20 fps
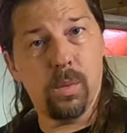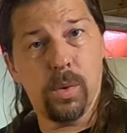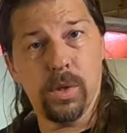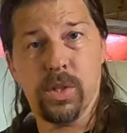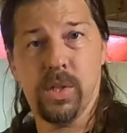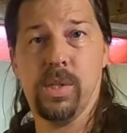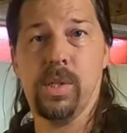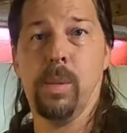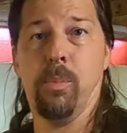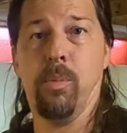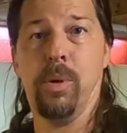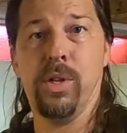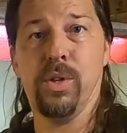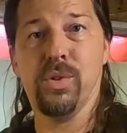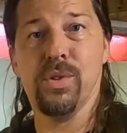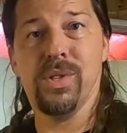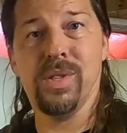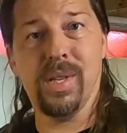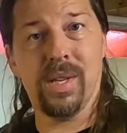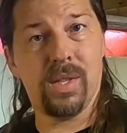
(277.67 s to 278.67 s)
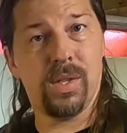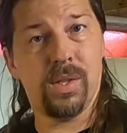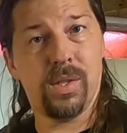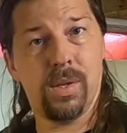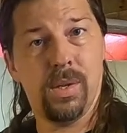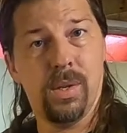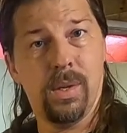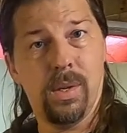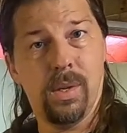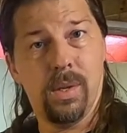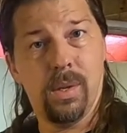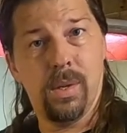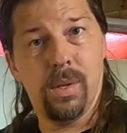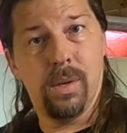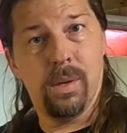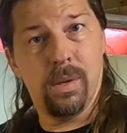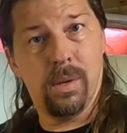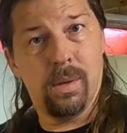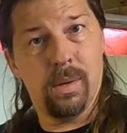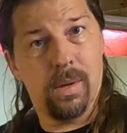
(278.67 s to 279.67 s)
which is the Preacher 6.
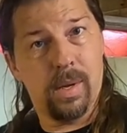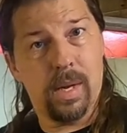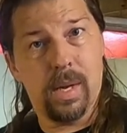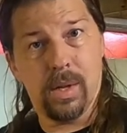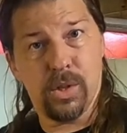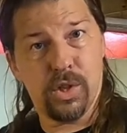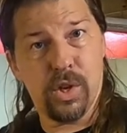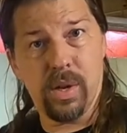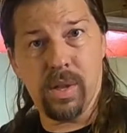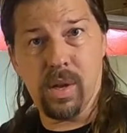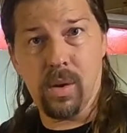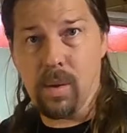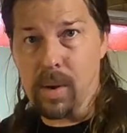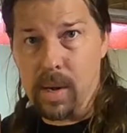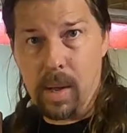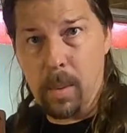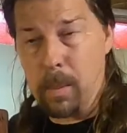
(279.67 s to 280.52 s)
And I'll show you that right